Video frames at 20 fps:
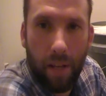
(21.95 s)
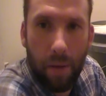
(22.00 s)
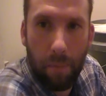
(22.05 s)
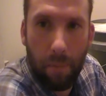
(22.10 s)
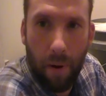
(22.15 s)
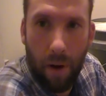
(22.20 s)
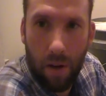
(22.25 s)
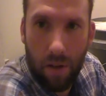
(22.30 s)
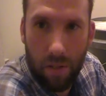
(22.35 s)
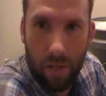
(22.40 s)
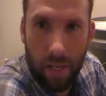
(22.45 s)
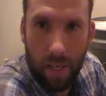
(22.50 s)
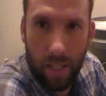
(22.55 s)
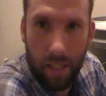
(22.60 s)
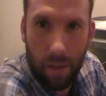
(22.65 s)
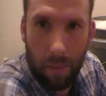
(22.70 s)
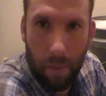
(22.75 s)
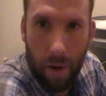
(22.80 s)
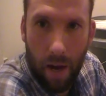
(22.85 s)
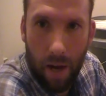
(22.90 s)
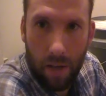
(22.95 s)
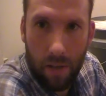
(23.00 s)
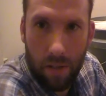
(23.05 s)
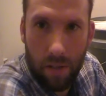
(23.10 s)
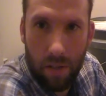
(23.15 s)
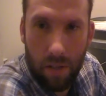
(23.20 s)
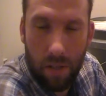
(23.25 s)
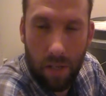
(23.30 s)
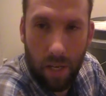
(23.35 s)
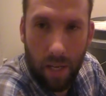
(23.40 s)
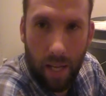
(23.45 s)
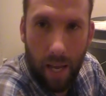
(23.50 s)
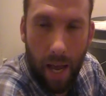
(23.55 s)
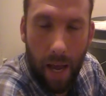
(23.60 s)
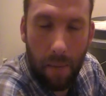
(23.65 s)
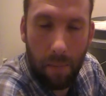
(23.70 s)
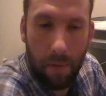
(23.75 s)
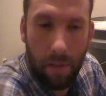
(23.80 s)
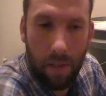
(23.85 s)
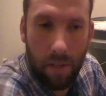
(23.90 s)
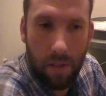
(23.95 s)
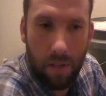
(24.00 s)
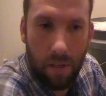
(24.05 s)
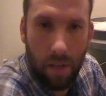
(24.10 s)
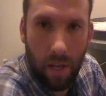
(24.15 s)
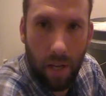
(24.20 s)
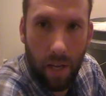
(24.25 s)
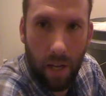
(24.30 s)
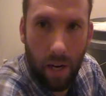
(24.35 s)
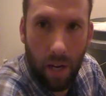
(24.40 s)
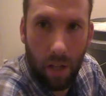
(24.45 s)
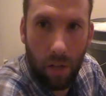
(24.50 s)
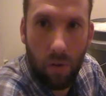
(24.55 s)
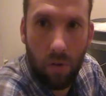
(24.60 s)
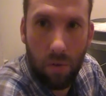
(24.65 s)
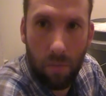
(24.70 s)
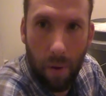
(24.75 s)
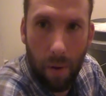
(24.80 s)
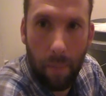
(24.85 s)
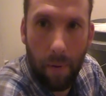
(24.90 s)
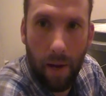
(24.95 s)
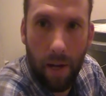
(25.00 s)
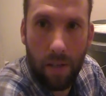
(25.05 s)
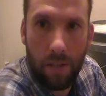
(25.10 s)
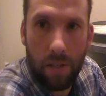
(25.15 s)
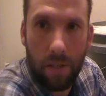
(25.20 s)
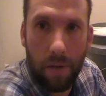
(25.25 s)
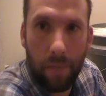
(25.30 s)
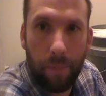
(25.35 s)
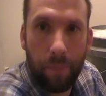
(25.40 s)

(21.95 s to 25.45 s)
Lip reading: bugs get in the boxes and the cabinets, and I lose my pasta.